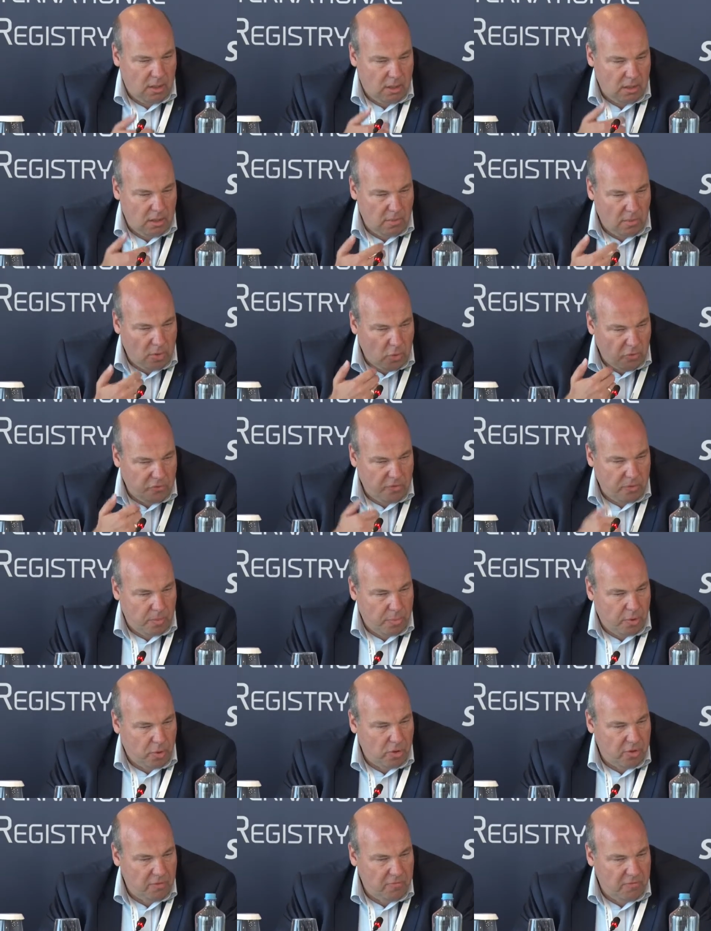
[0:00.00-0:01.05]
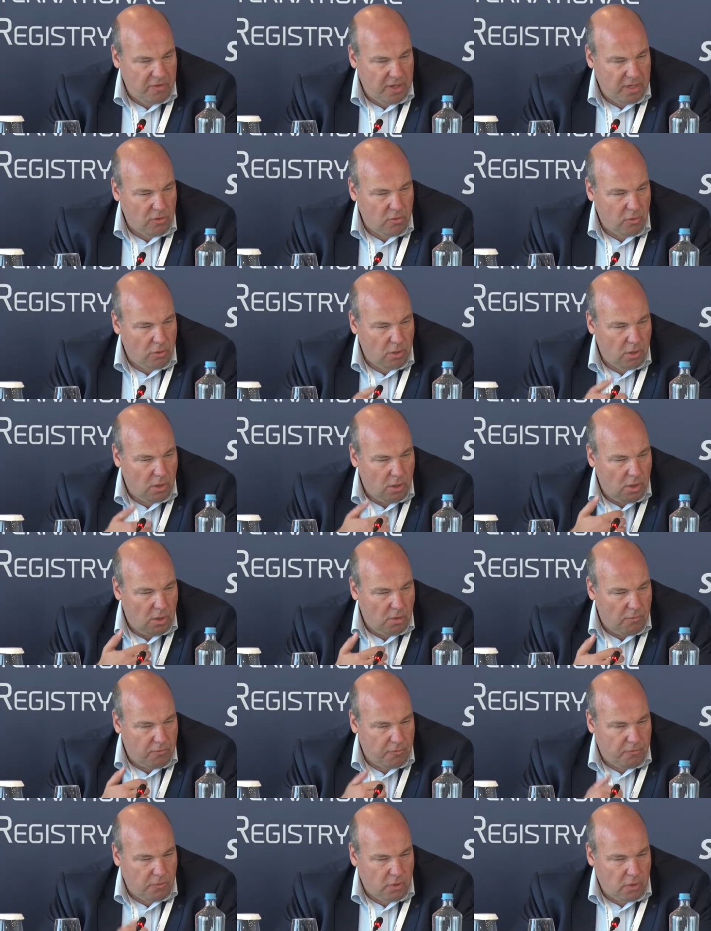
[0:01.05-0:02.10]
the most important factor
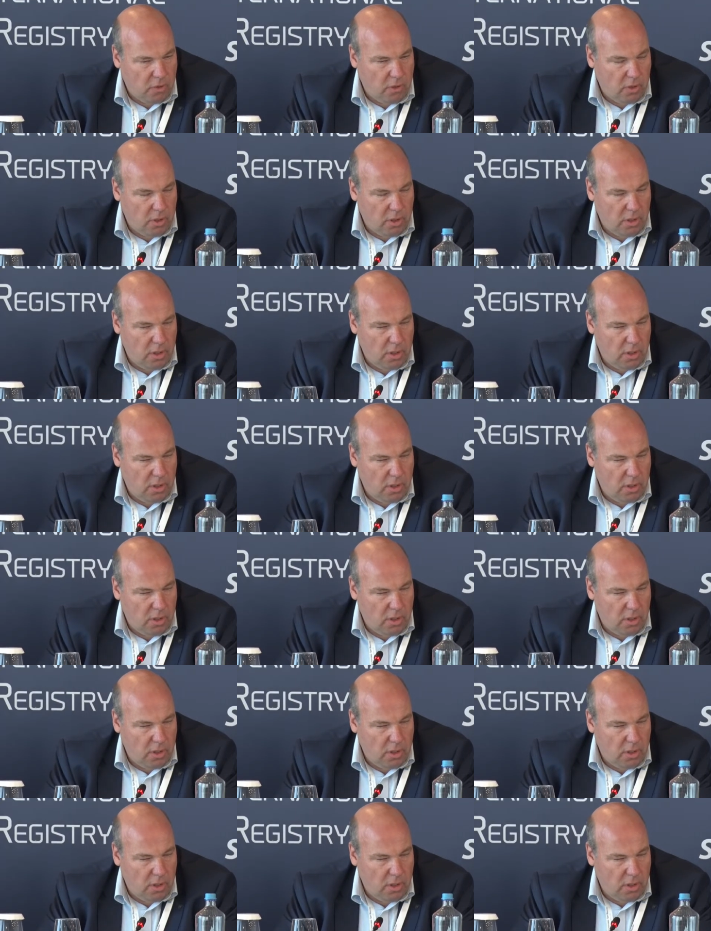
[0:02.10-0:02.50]
for